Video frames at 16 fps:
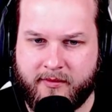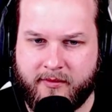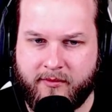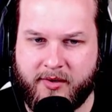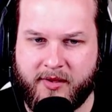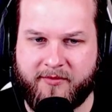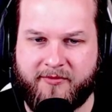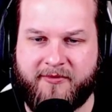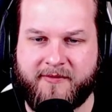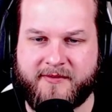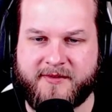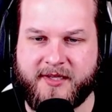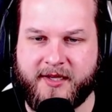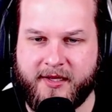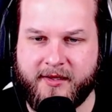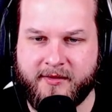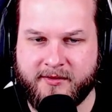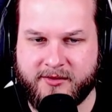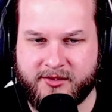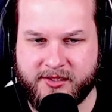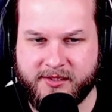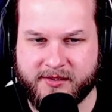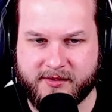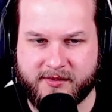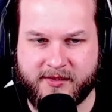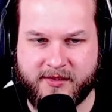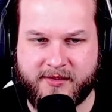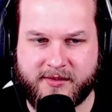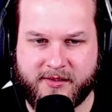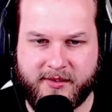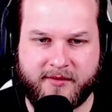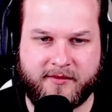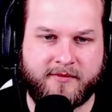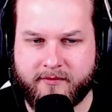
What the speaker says: What are you, 15? Jesus, 16?